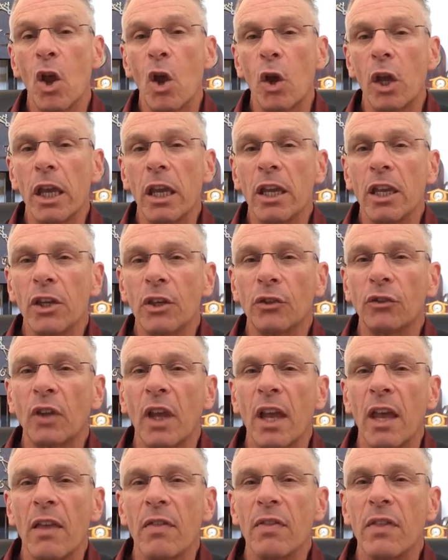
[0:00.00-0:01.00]
is
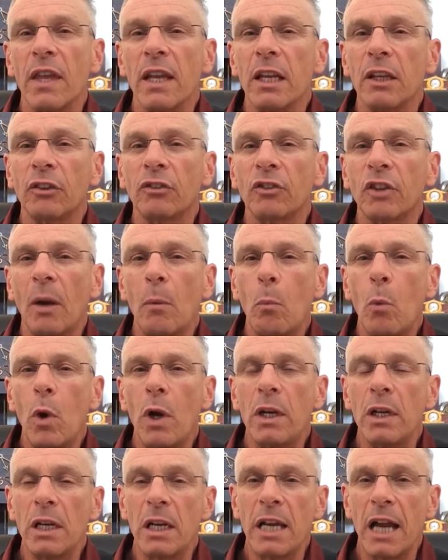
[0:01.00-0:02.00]
that if
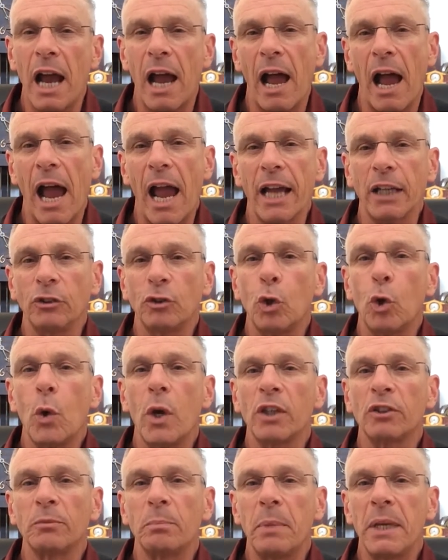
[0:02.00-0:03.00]
someone dies who
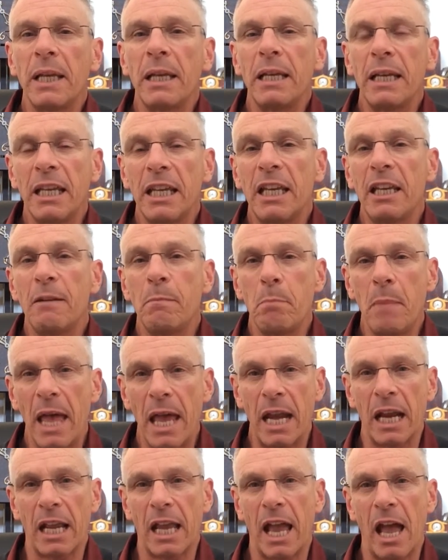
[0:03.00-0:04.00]
has been in
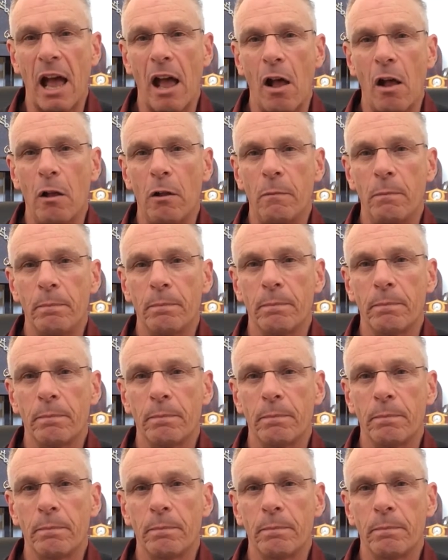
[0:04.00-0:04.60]
Medi-Cal,